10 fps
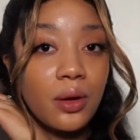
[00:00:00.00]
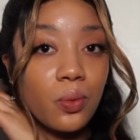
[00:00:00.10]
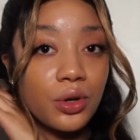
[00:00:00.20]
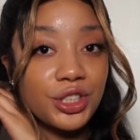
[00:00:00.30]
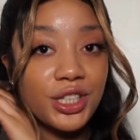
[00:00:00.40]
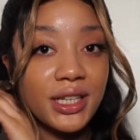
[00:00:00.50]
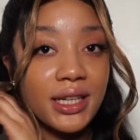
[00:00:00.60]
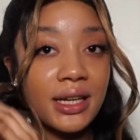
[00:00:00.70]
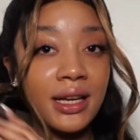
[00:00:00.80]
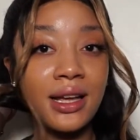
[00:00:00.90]
Washed
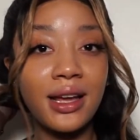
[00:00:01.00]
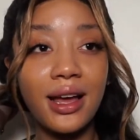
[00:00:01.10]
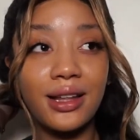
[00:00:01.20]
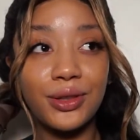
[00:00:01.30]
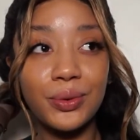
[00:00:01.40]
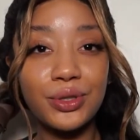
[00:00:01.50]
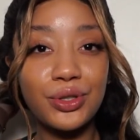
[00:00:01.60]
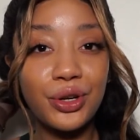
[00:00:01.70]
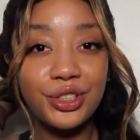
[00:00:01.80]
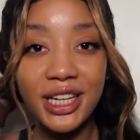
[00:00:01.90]
it, there was
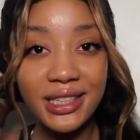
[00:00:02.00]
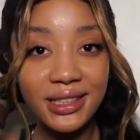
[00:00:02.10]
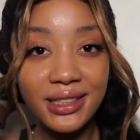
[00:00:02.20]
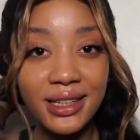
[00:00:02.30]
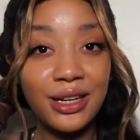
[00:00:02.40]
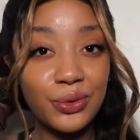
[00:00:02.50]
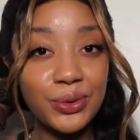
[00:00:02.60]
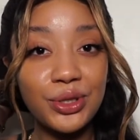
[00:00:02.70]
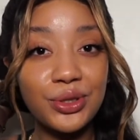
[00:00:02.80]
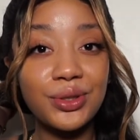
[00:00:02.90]
no shedding, and it
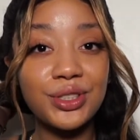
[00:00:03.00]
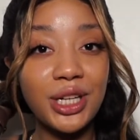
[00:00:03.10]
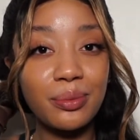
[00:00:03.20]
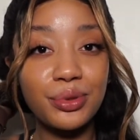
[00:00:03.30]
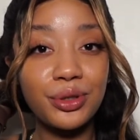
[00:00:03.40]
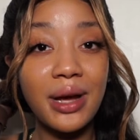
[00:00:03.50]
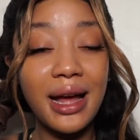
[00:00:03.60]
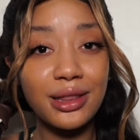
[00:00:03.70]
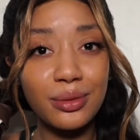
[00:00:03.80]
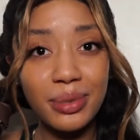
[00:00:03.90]
also took the shampoo
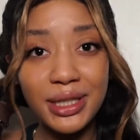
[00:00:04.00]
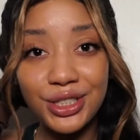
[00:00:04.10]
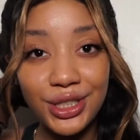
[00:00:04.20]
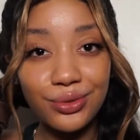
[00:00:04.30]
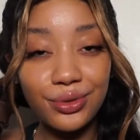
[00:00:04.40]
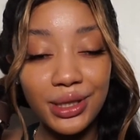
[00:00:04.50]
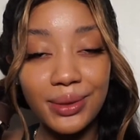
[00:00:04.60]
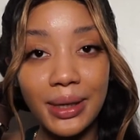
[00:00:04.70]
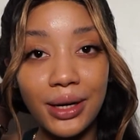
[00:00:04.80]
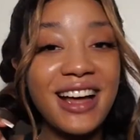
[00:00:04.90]
and the bleach in really well.